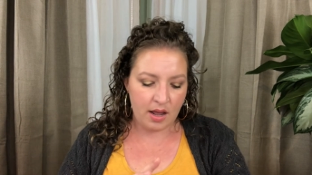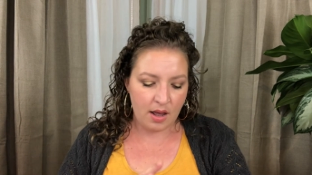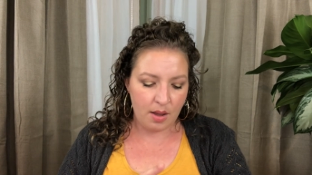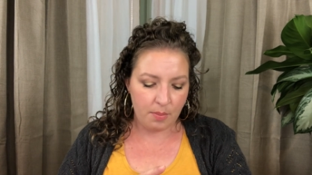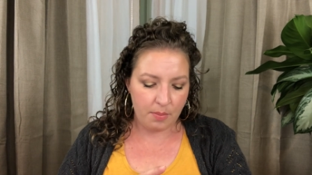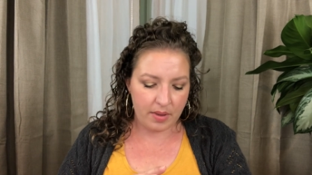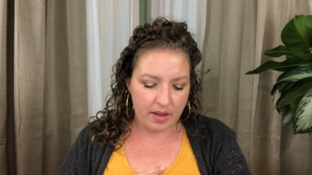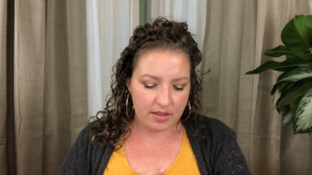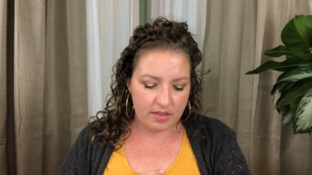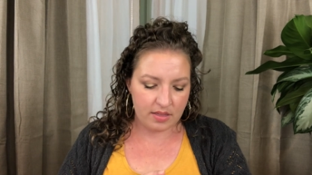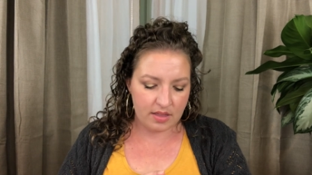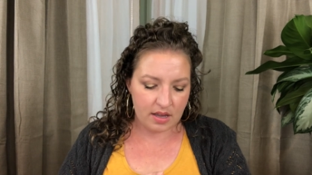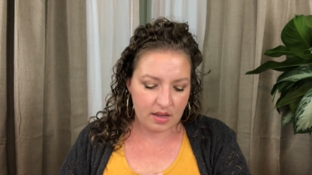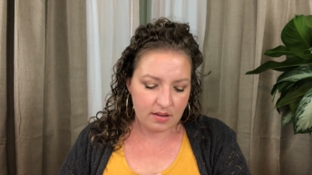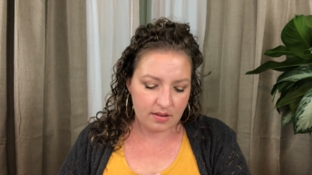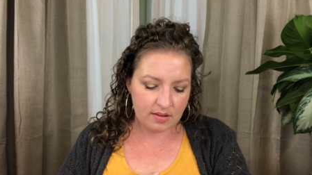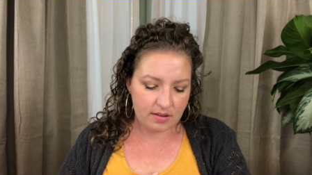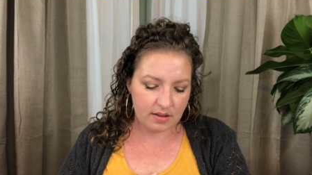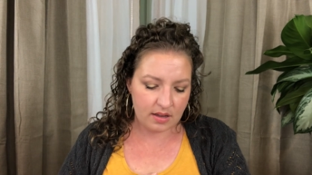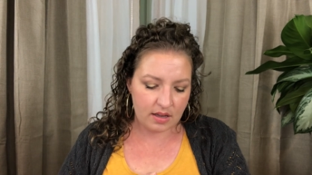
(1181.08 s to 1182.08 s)
but
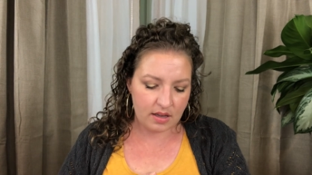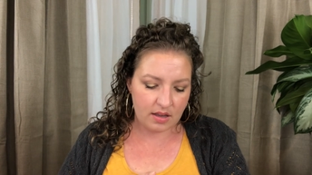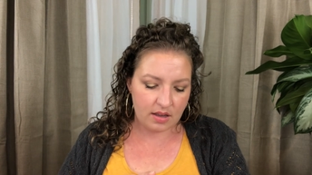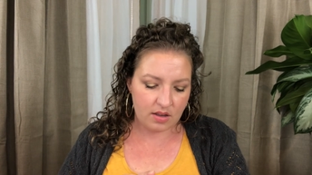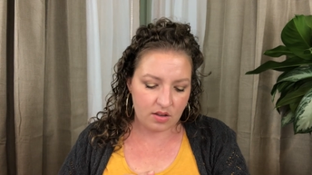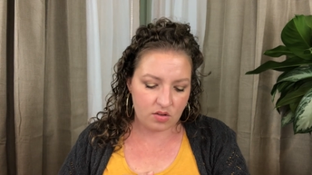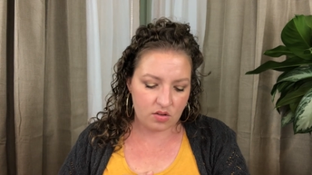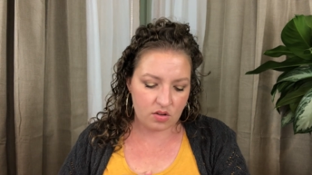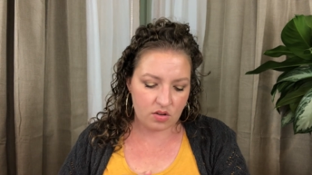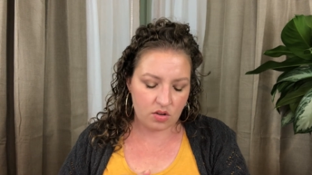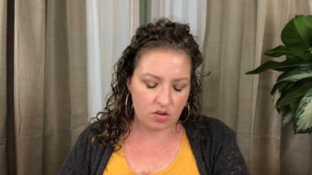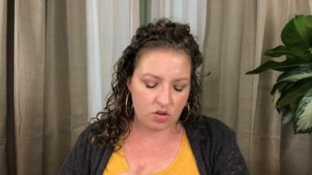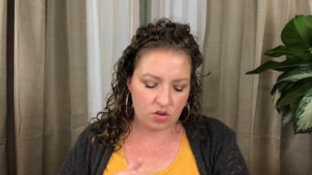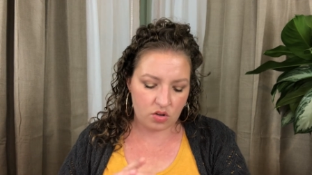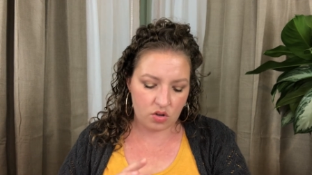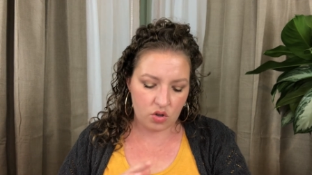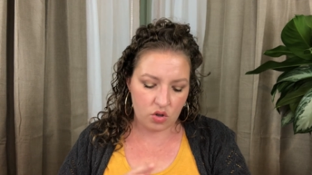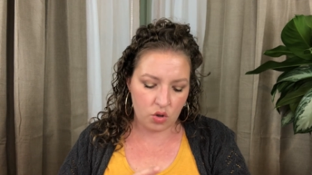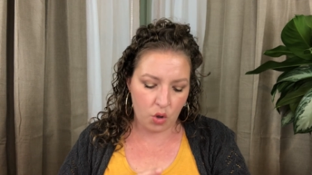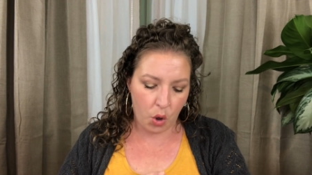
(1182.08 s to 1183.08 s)
this is
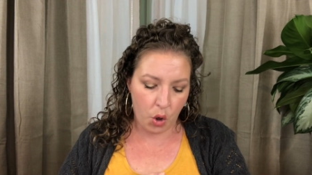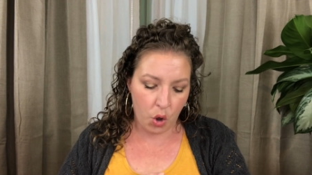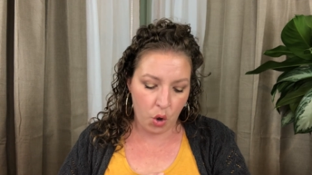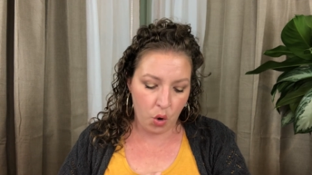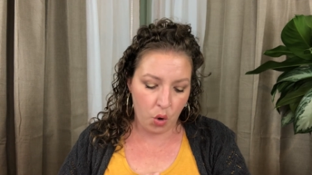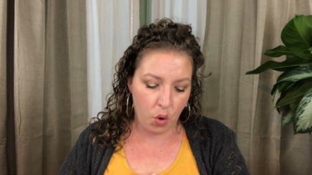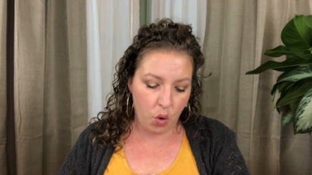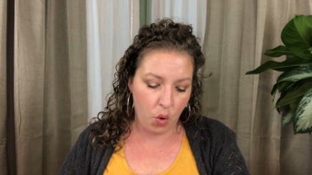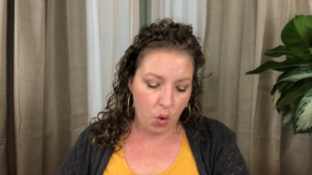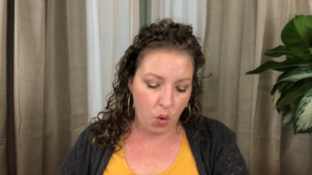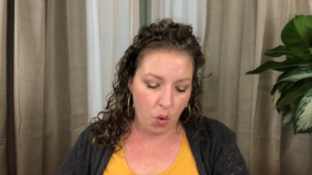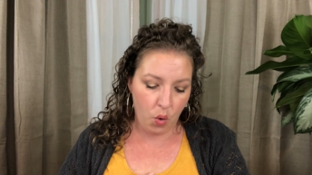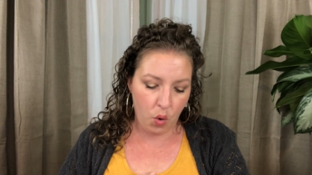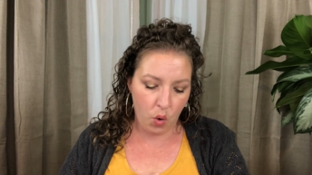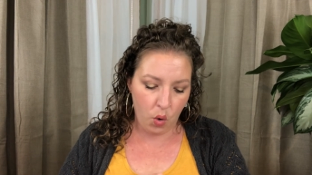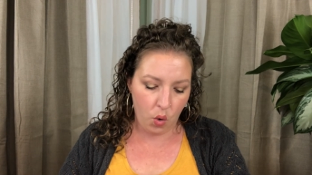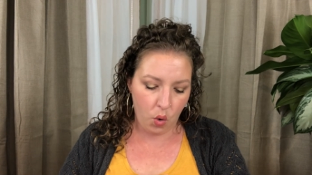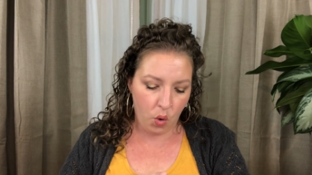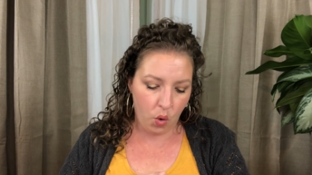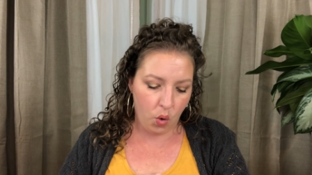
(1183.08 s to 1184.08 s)

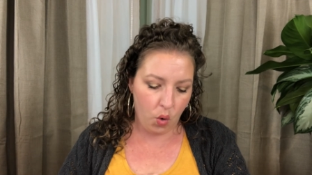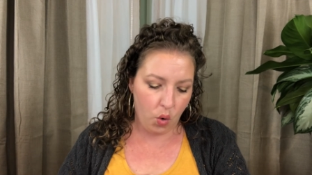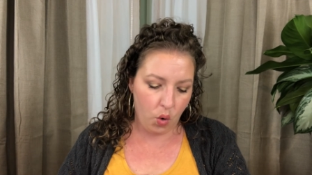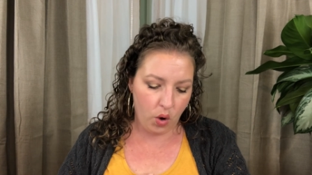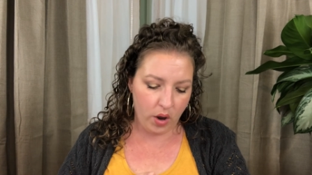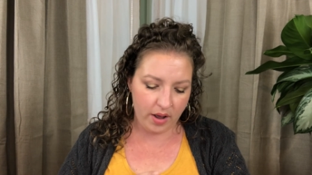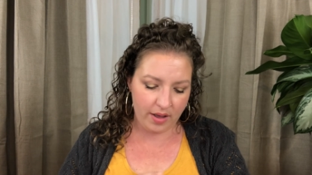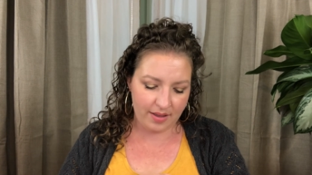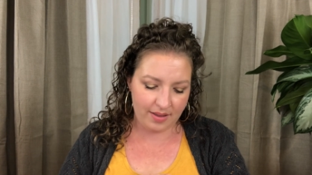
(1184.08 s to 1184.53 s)
so,